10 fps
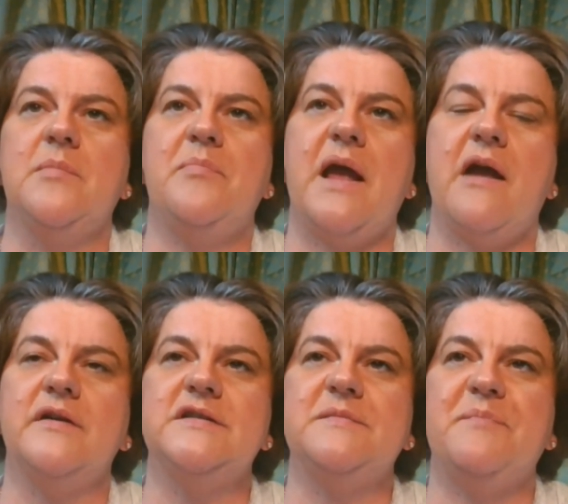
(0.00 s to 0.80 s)

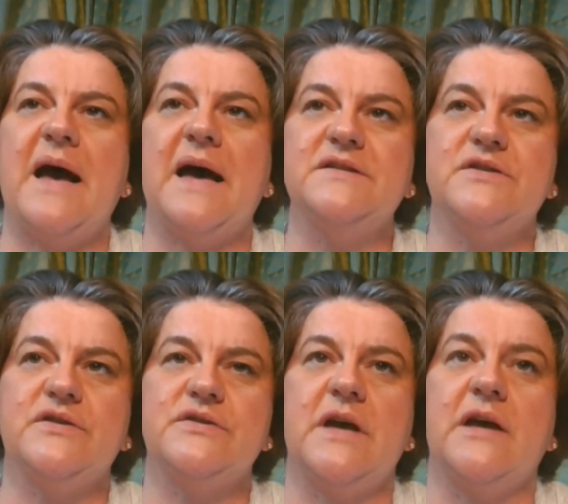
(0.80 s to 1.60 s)
parents,
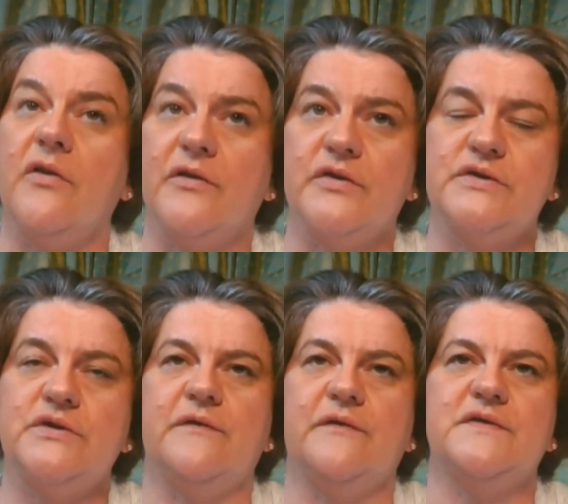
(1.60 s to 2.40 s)
pastors, and others
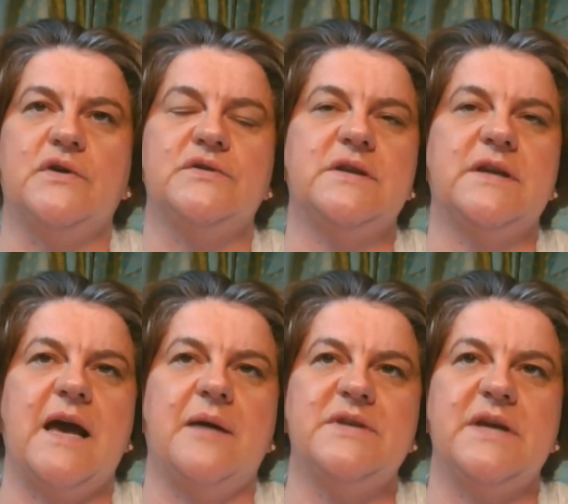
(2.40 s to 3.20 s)
who have sought to
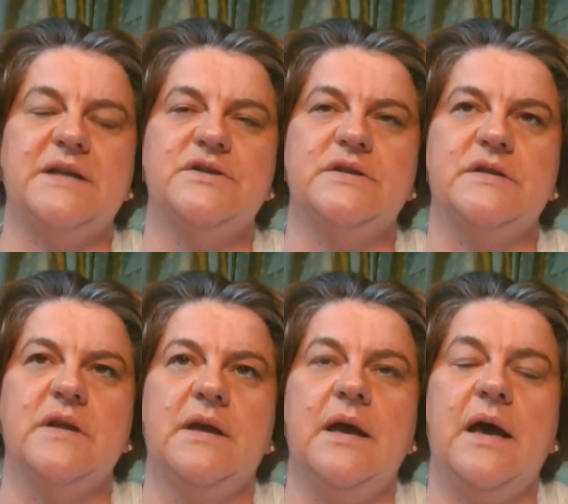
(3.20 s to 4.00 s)
calm tension
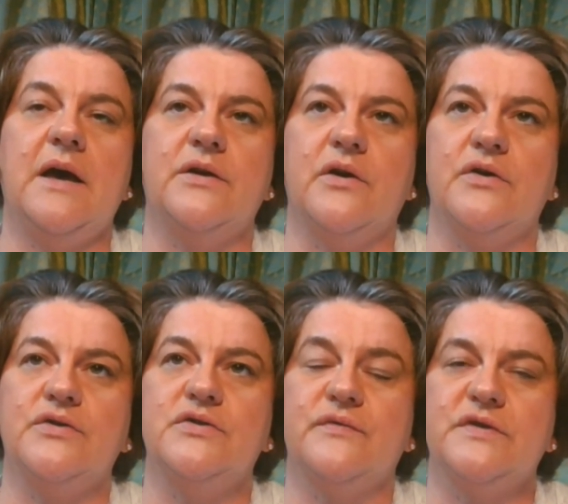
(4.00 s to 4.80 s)
and
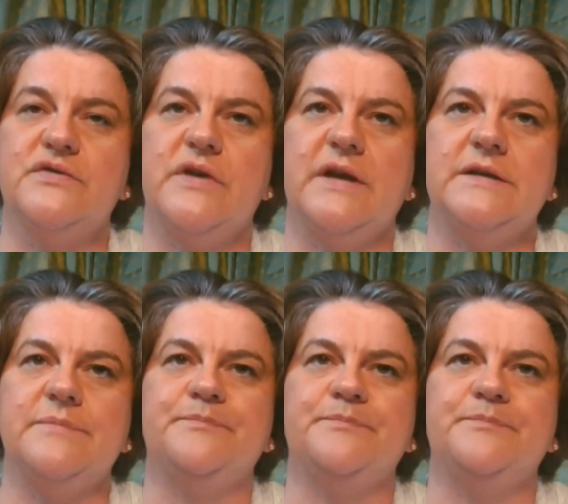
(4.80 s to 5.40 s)
urge restraint.